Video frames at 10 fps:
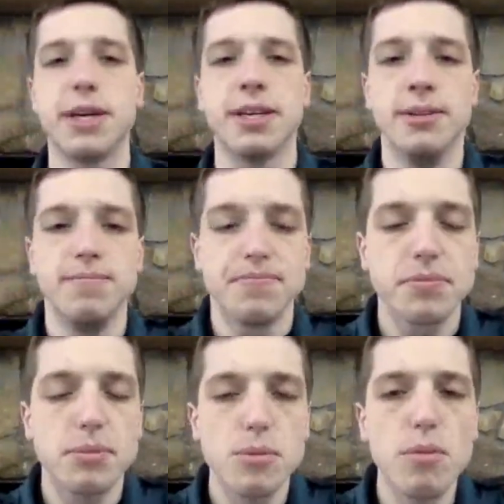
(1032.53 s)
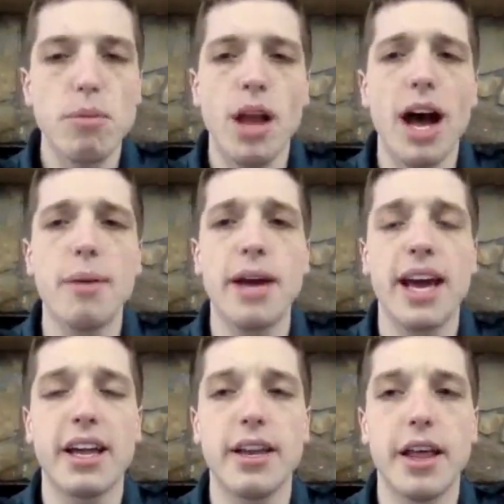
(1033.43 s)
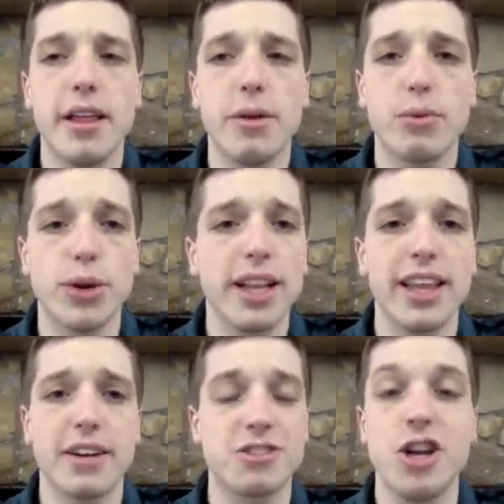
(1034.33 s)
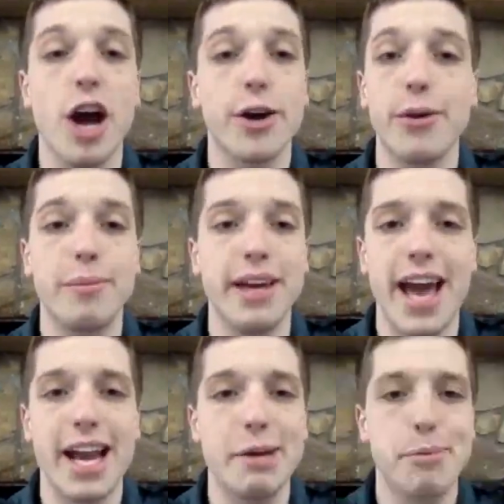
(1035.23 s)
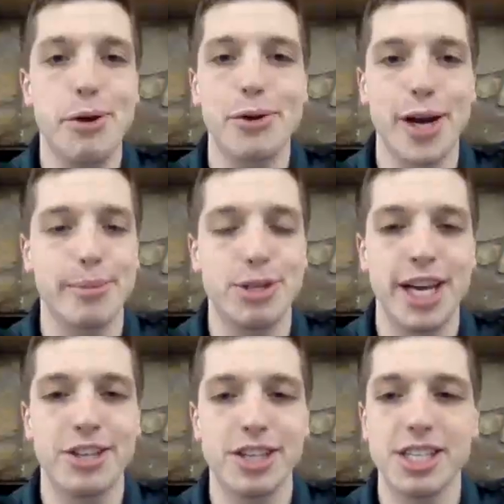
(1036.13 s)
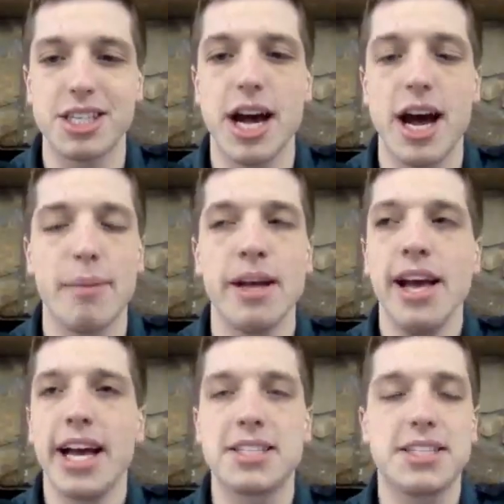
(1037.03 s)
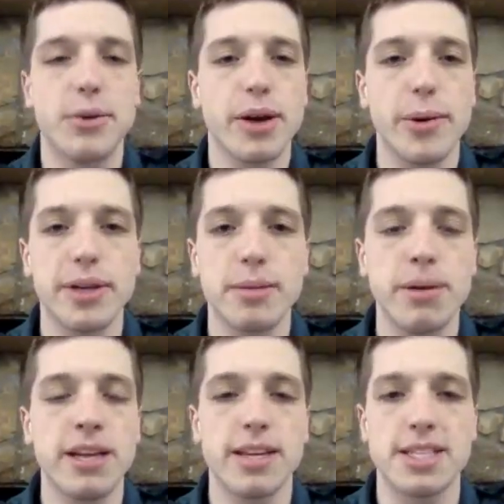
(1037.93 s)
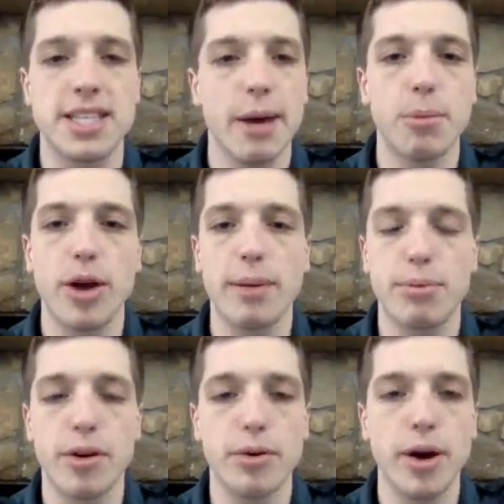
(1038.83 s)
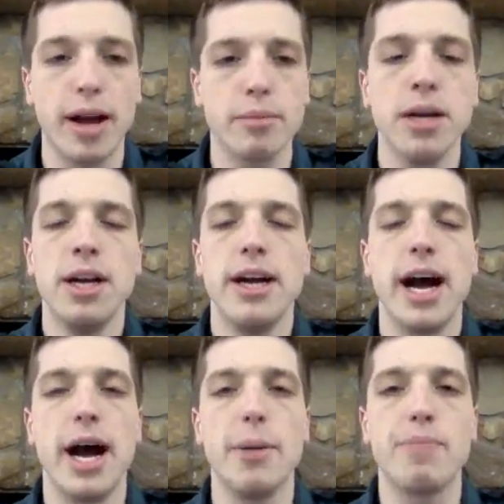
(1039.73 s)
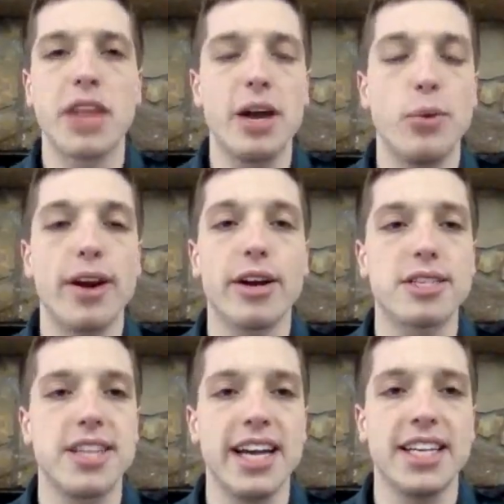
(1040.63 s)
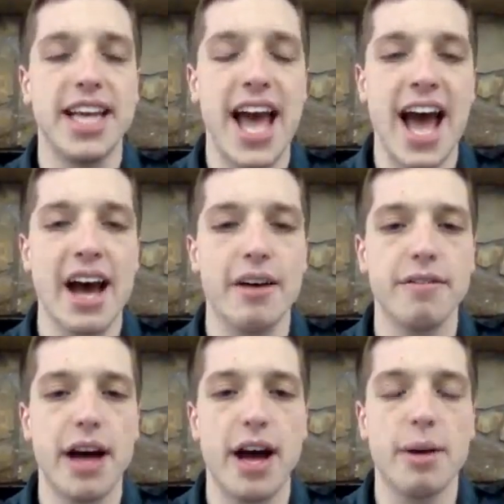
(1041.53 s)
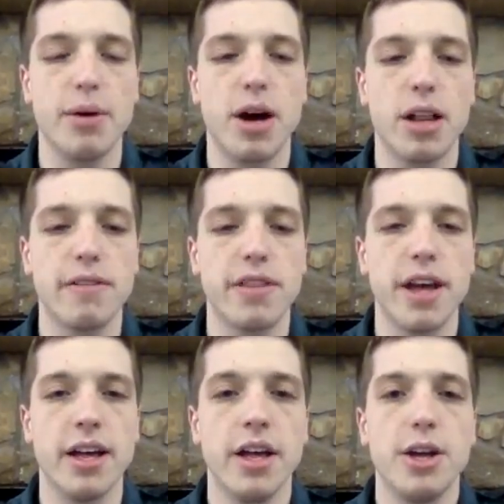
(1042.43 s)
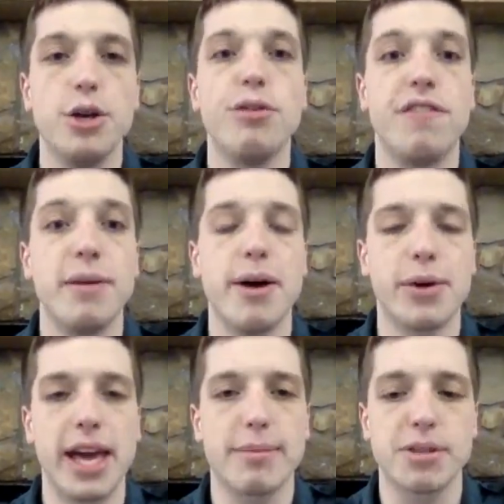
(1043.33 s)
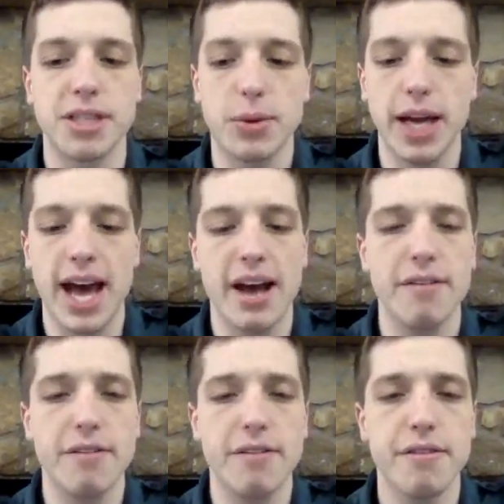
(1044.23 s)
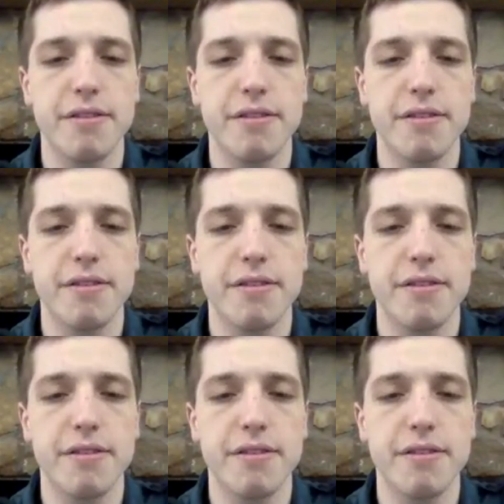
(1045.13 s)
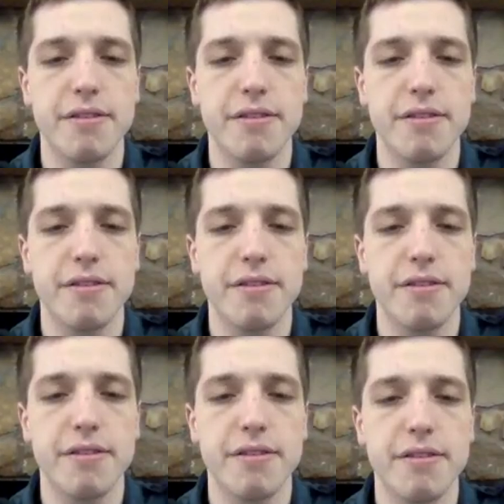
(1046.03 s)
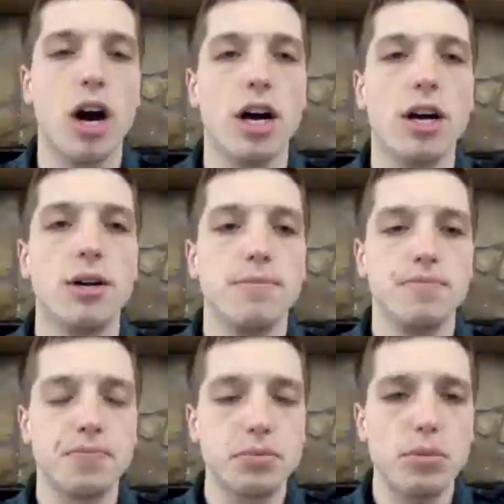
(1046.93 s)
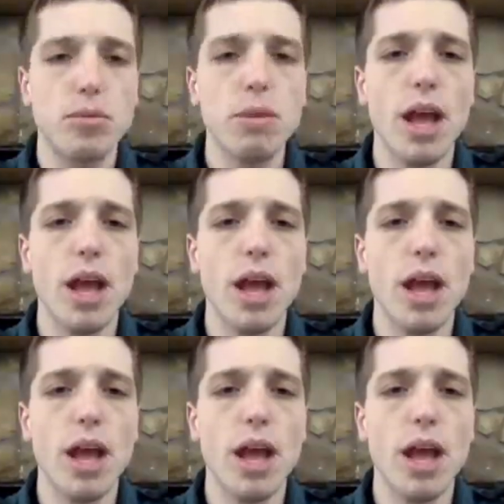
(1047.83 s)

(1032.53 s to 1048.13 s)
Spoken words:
me. And really, there's not going to be any program changes. It's still going to be the same great program, and we are excited to have all of the new female campers that we have. As of right now, there are